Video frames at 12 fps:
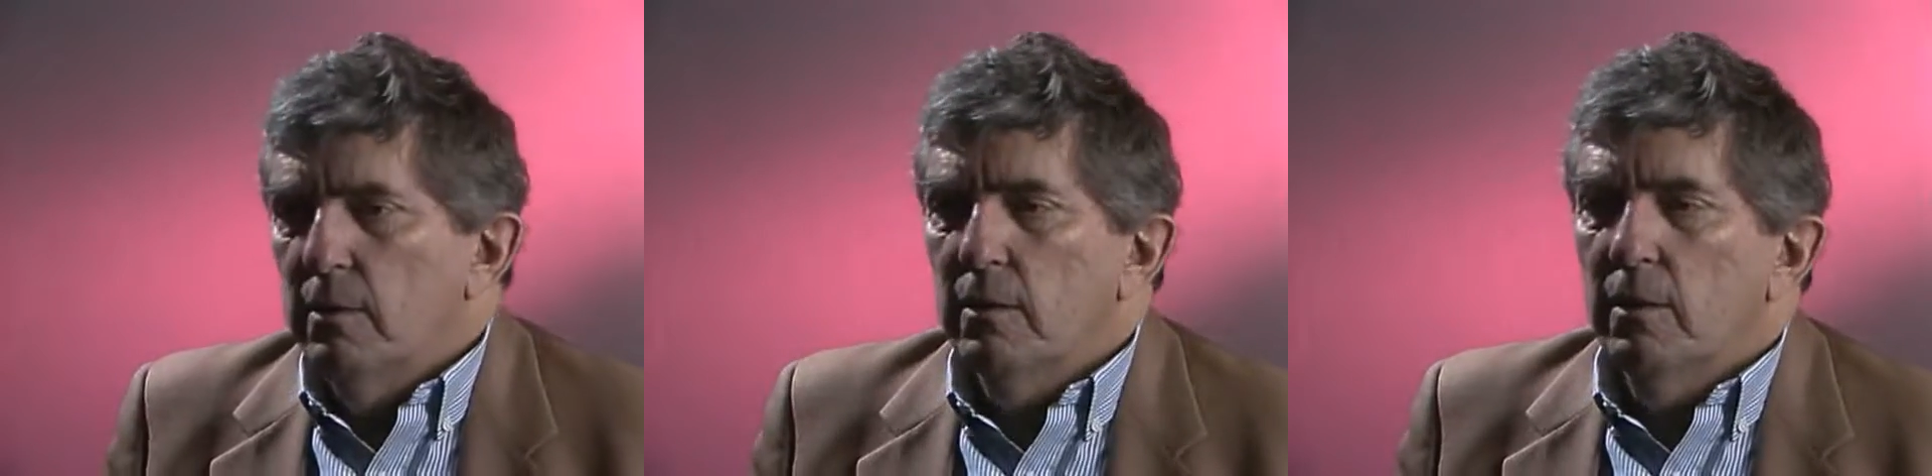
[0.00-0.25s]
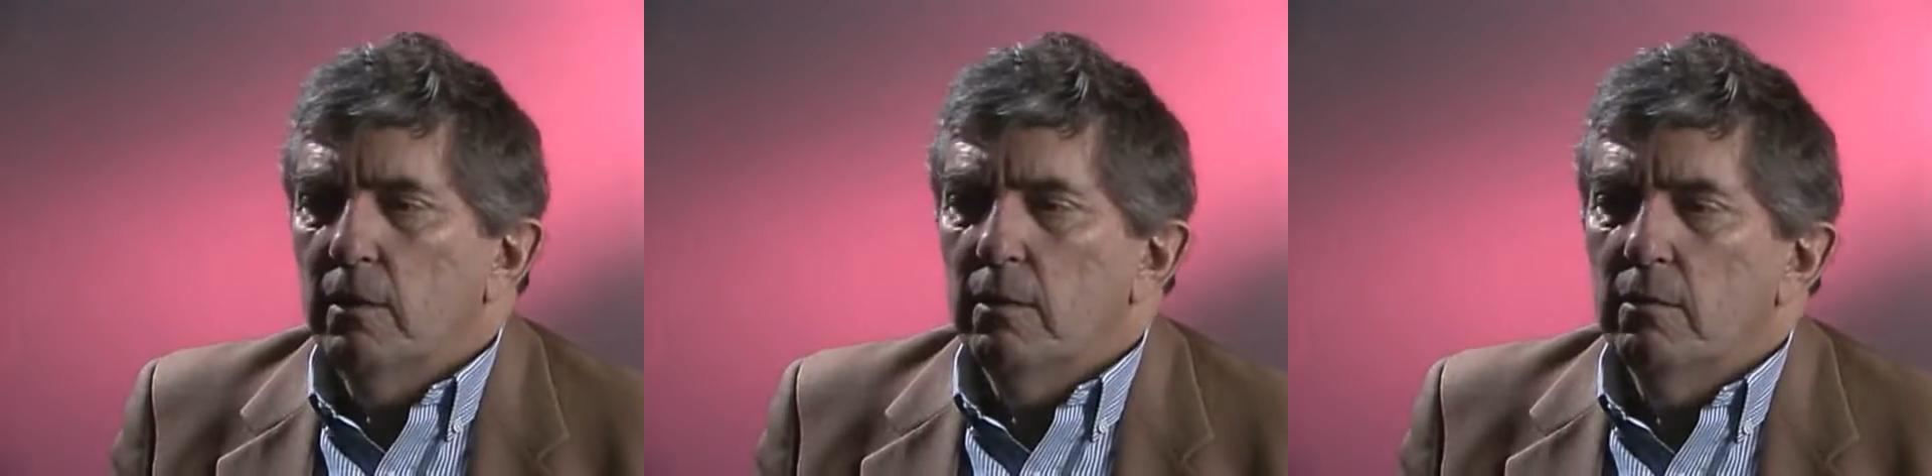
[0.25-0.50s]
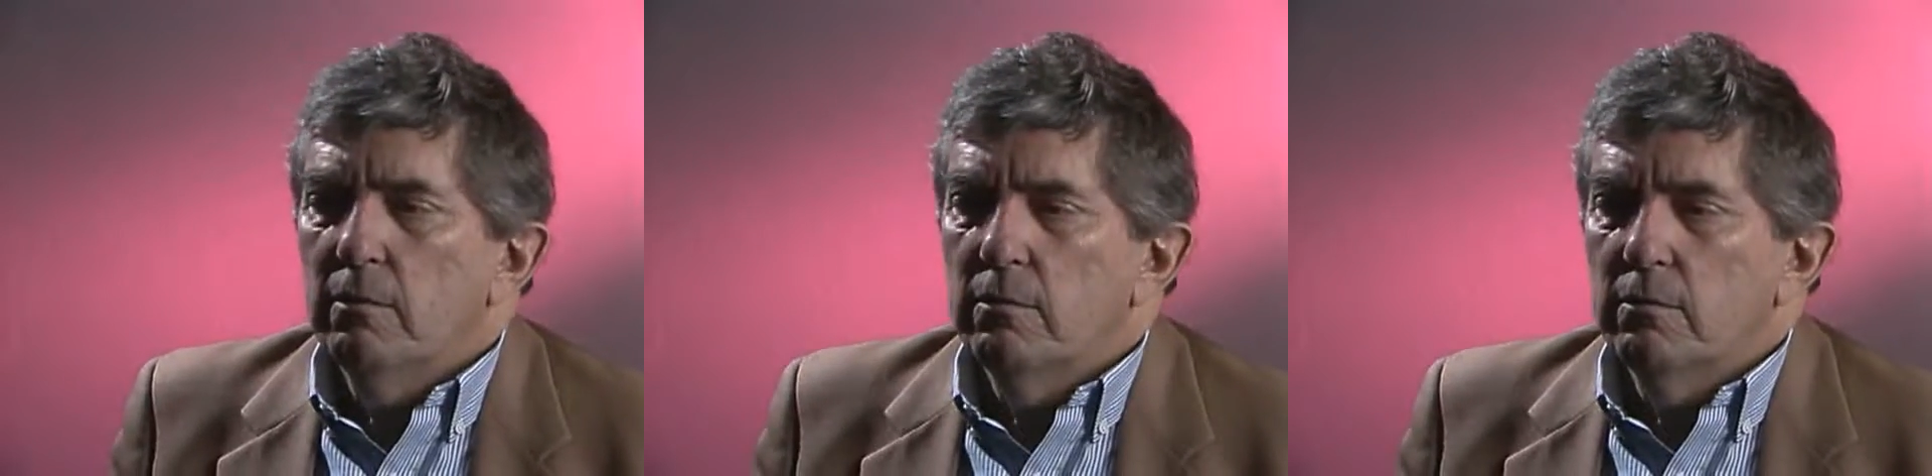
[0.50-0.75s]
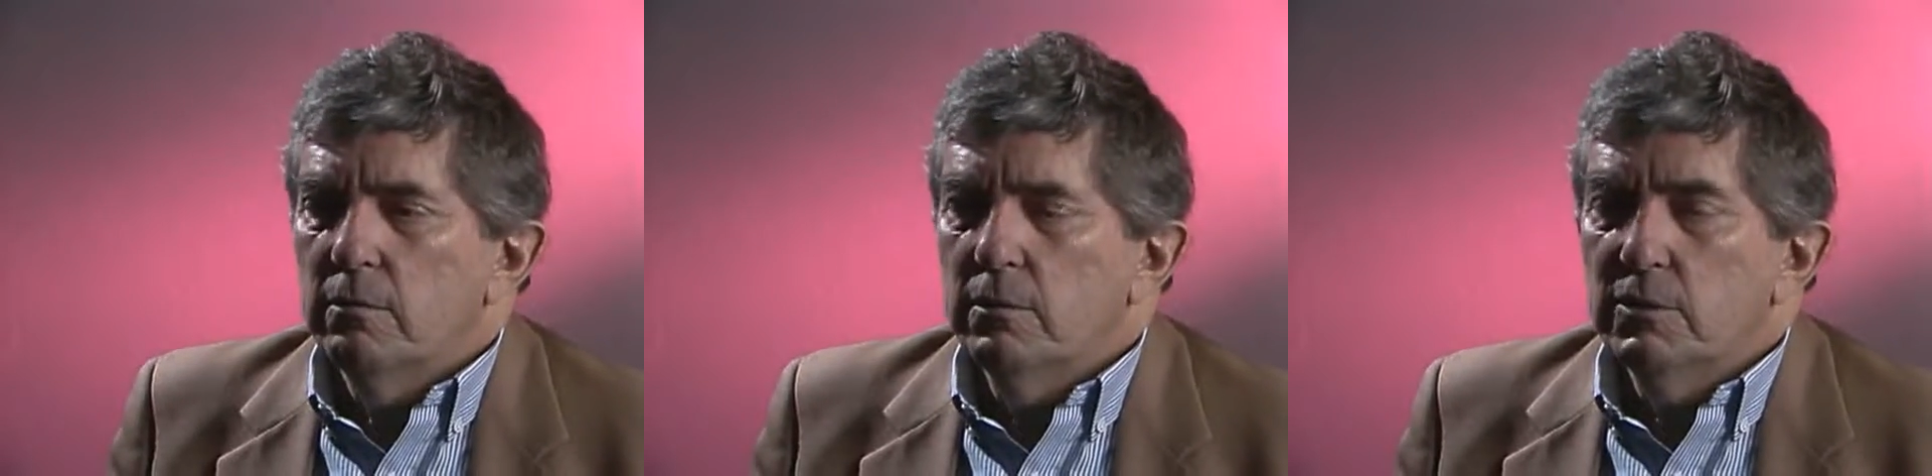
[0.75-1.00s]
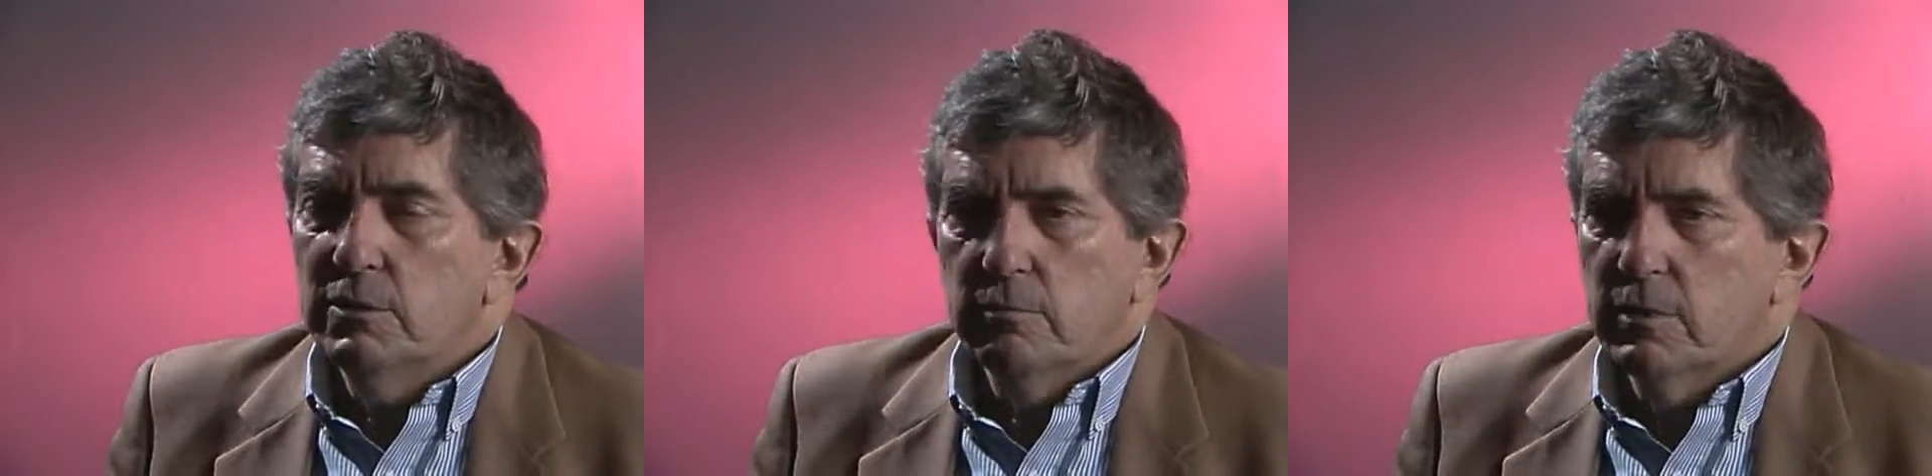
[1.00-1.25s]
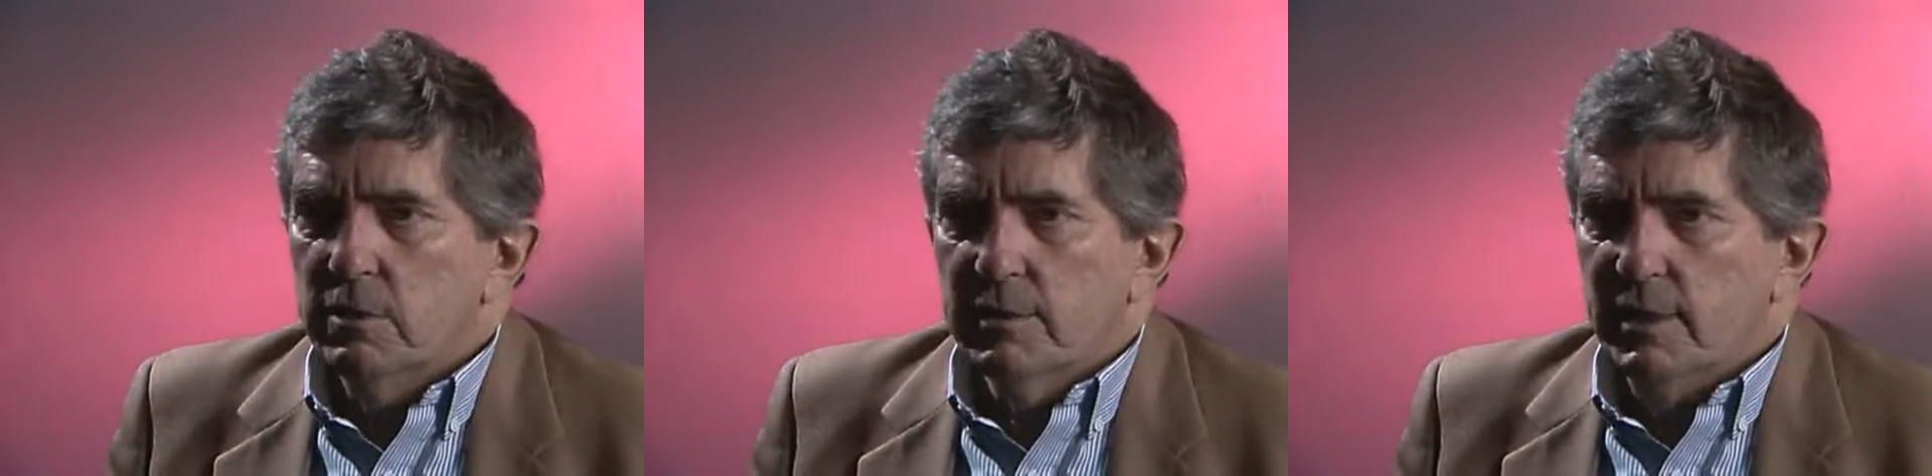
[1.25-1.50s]
Uh, there's some
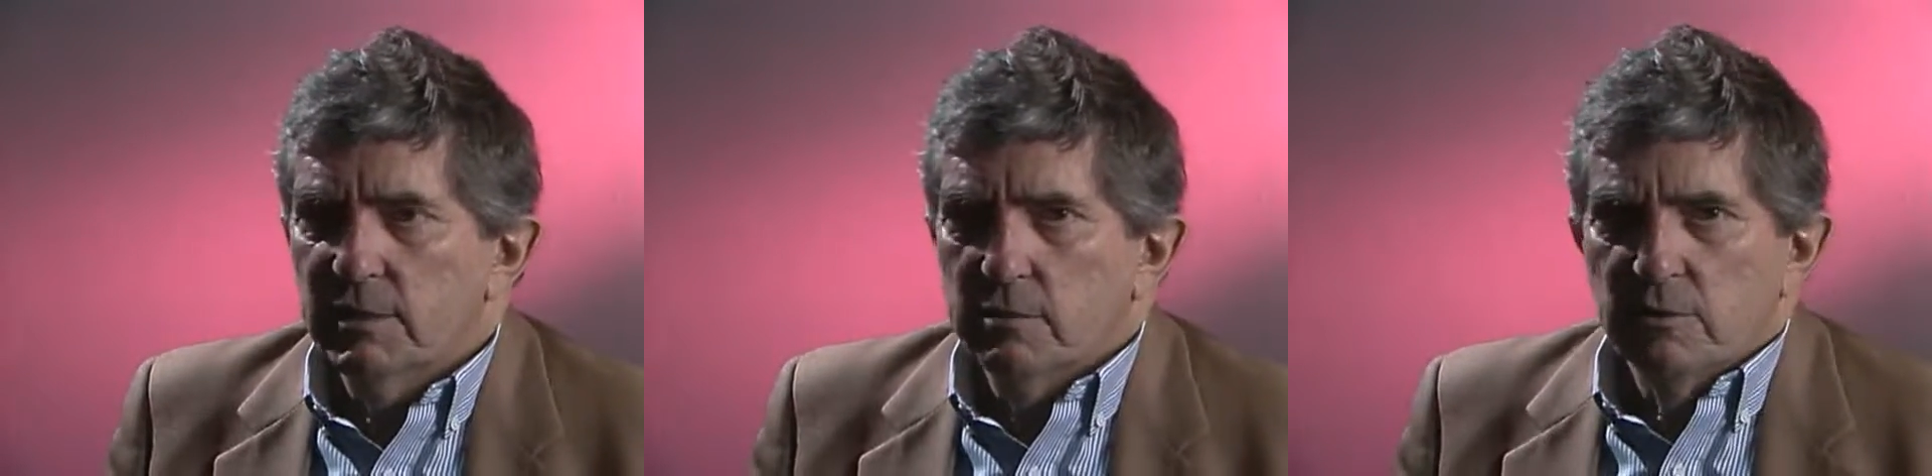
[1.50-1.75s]
good things,